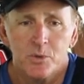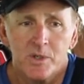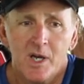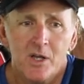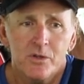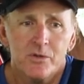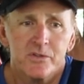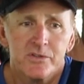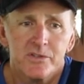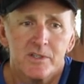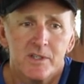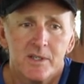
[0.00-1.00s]

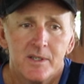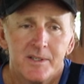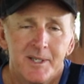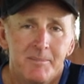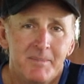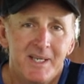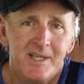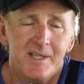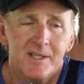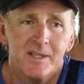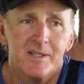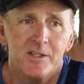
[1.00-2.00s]
Colors to
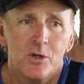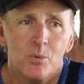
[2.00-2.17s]
me,